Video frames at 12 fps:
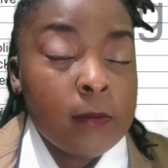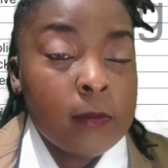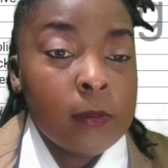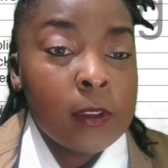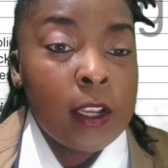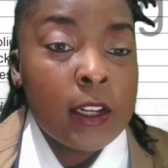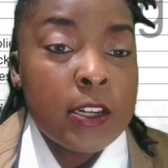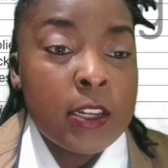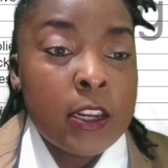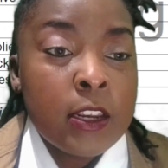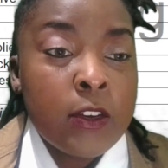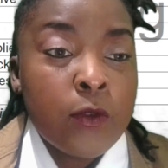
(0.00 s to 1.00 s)
not
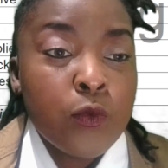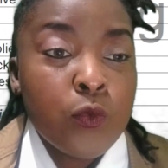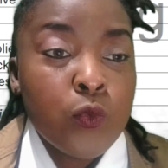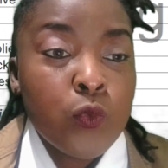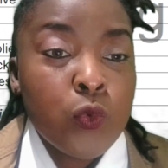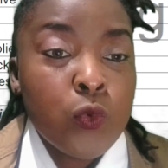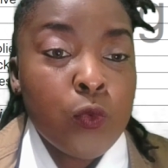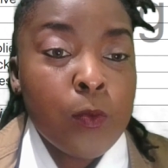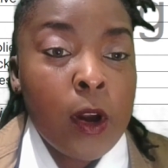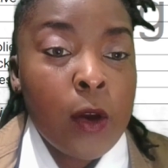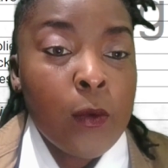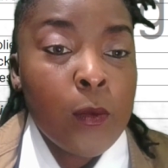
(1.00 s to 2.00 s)
necessarily room
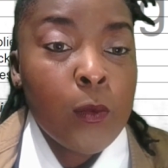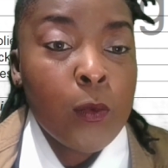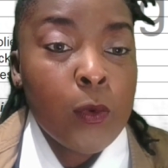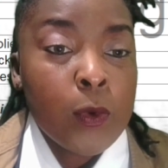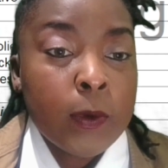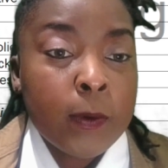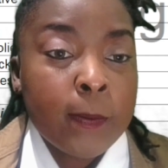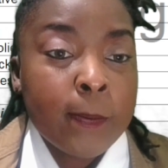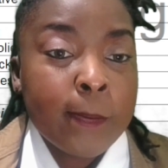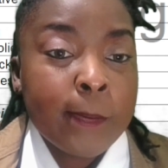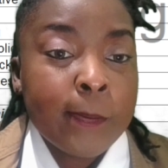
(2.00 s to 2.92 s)
by room.